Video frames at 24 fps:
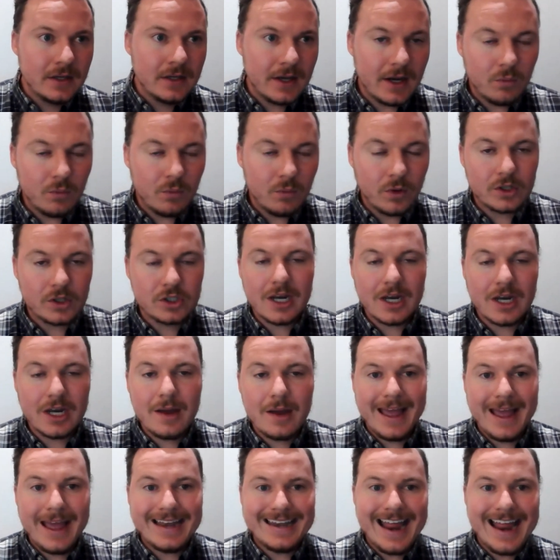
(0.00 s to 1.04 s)
Uh,
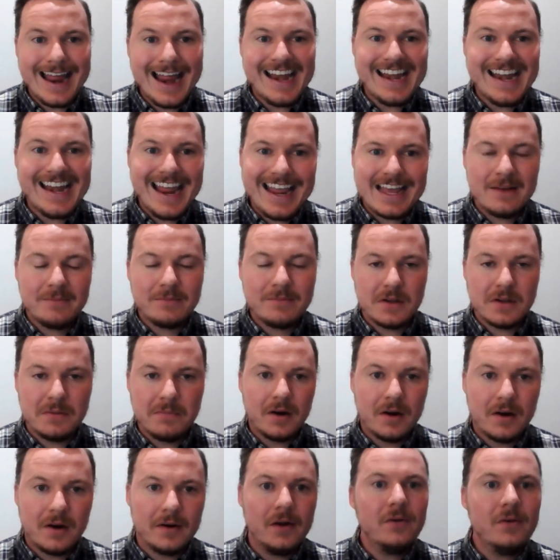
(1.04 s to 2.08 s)
workshop at nine A M
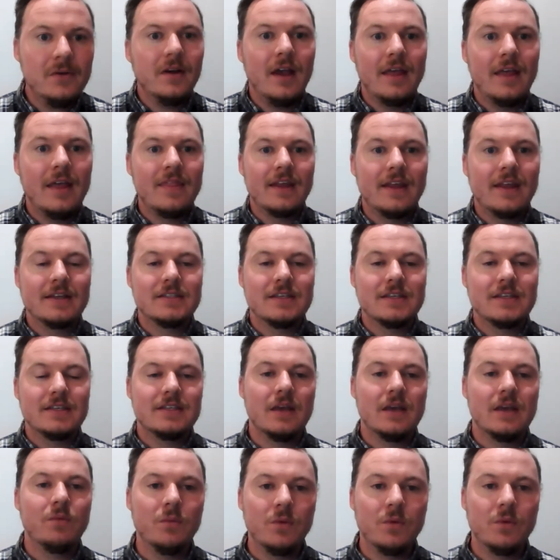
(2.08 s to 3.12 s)
tomorrow. And then, as I
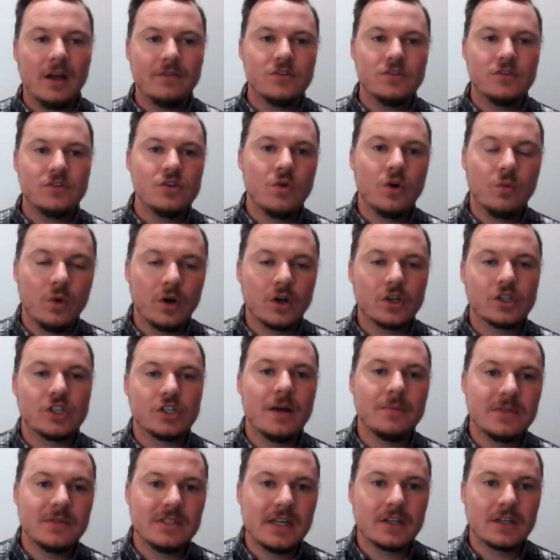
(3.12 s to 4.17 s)
said, we will have two more
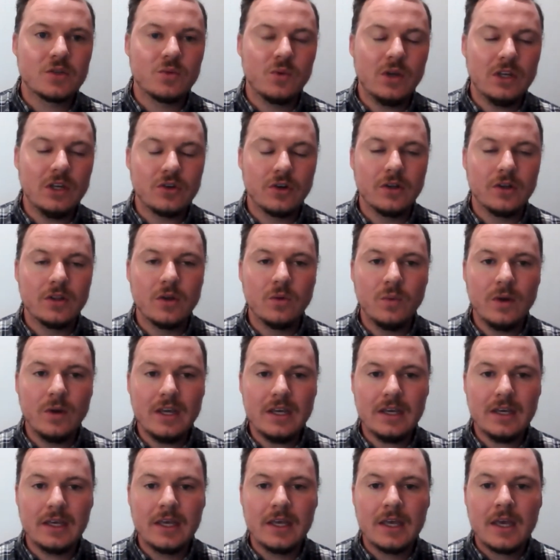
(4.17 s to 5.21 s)
workshops next week during the
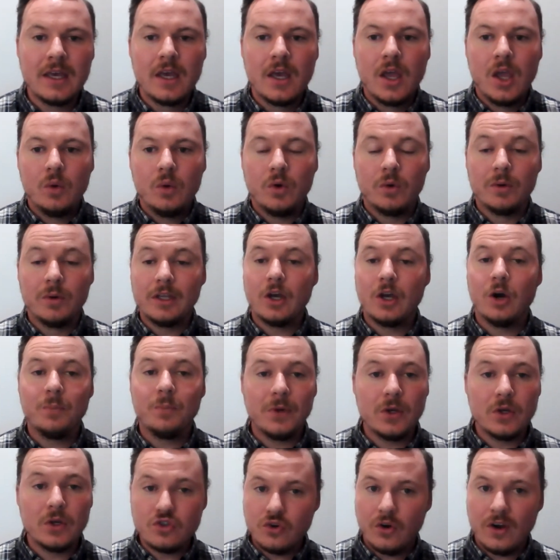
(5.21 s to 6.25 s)
week. We really hope
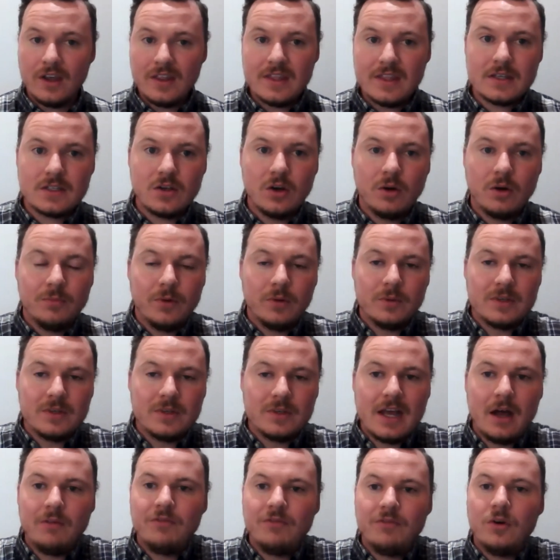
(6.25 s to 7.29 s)
you enjoyed this. Hope it was
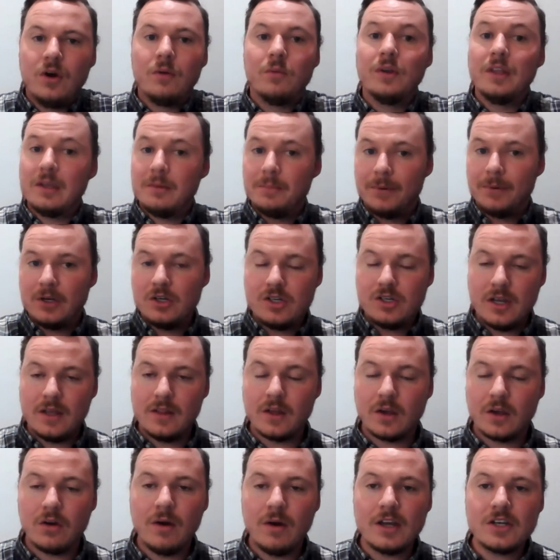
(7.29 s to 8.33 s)
helpful. I really appreciate
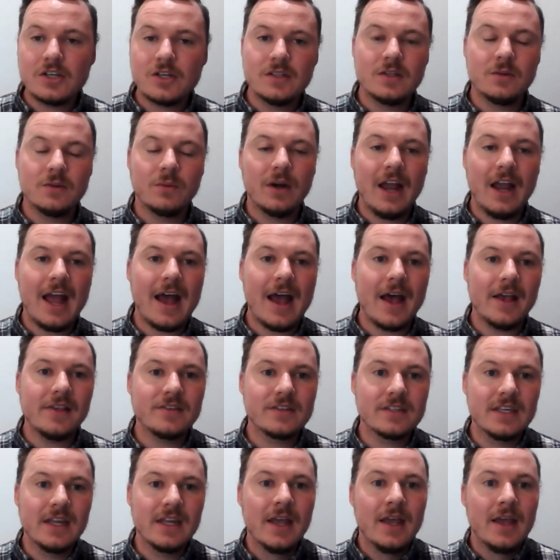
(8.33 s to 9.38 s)
the questions that were
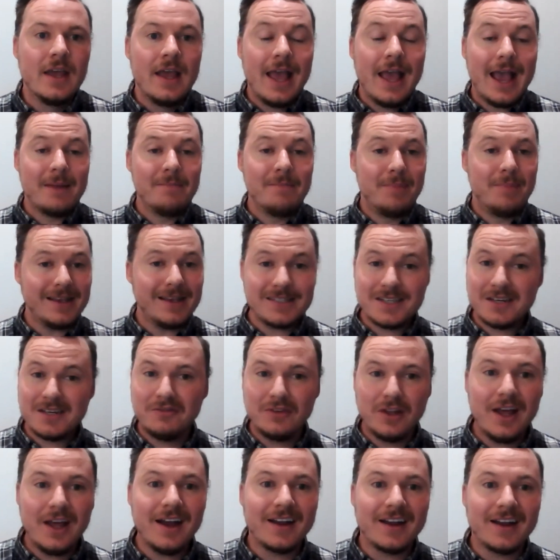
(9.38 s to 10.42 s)
asked, and best of
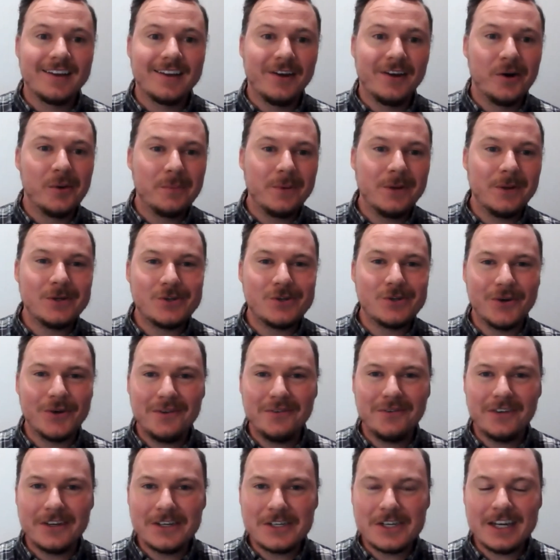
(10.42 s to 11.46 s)
luck. I hope you enjoy
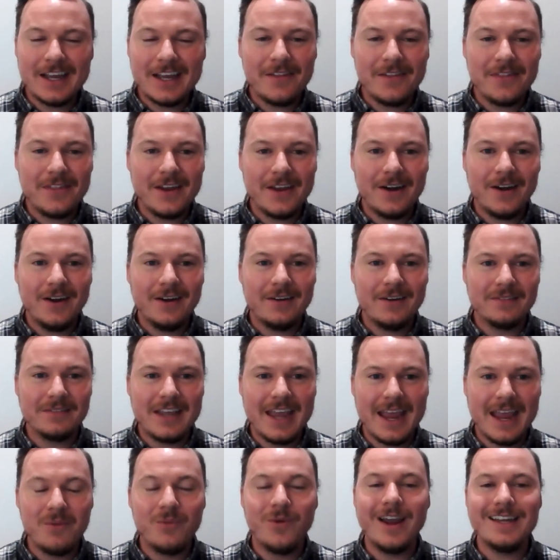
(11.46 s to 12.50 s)
fishing out there, and
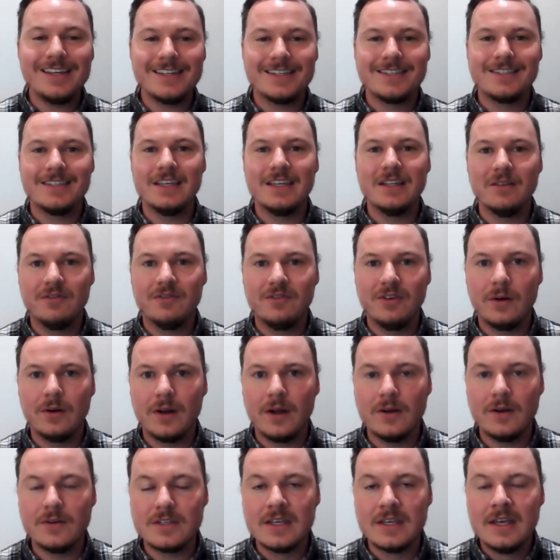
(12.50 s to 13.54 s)
can't wait to see the
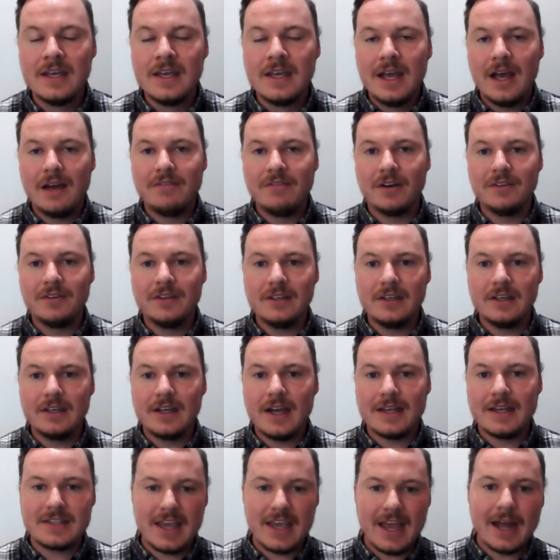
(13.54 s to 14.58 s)
photos of everything you
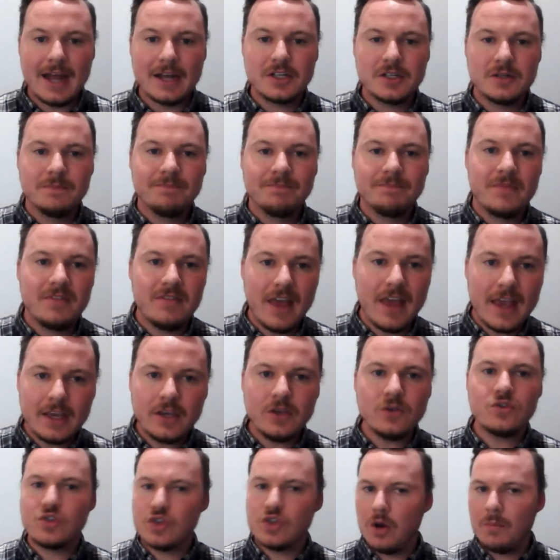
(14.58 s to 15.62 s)
guys catch. Thank
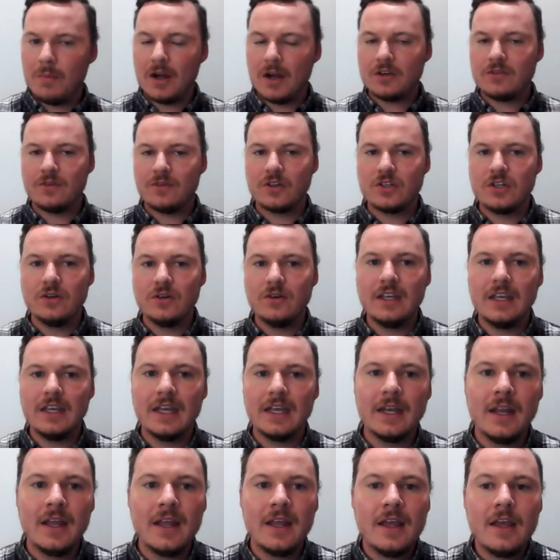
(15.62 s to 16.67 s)
you so much for tuning
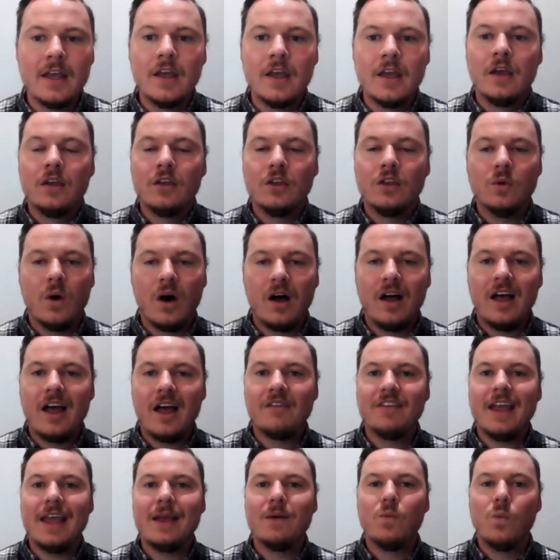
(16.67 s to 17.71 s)
in. You all
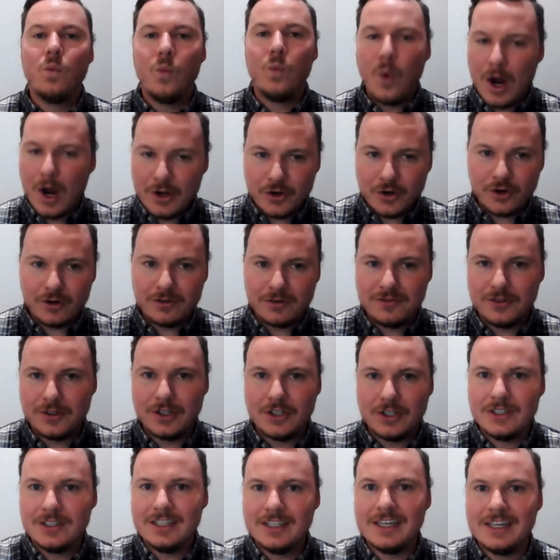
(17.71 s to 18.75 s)
have a
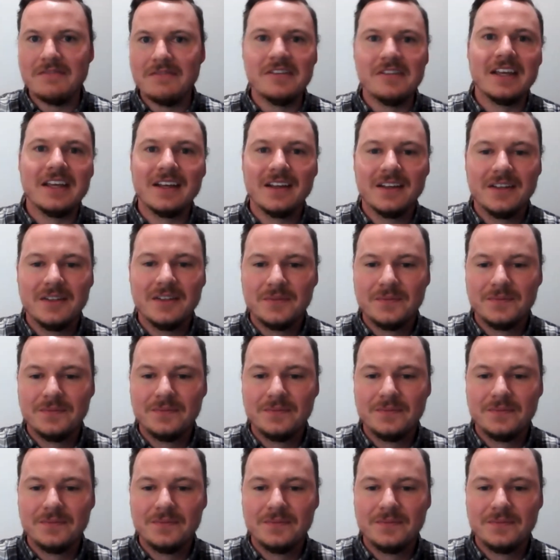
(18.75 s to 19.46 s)
wonderful evening.